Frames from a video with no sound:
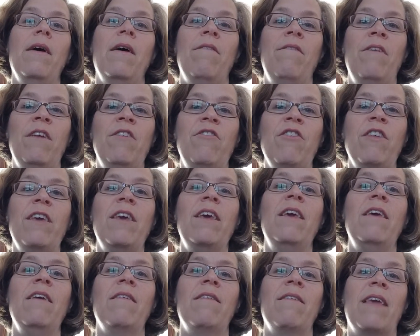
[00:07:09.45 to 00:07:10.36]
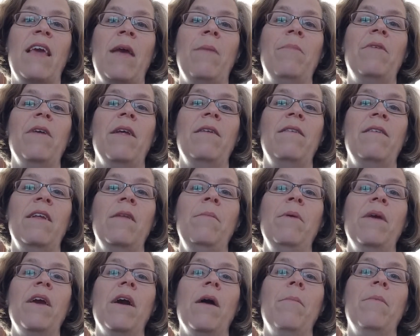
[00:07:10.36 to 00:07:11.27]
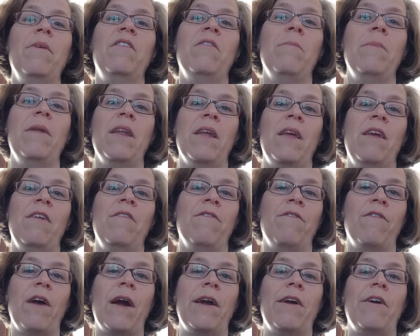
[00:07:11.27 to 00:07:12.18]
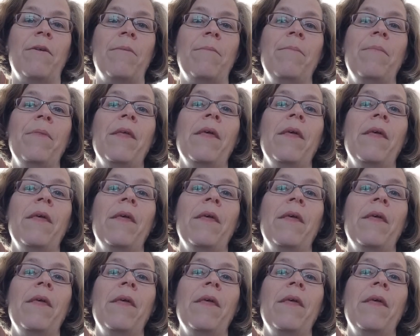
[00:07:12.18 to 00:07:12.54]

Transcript: Eventually, he escaped and did become a Dominican friar.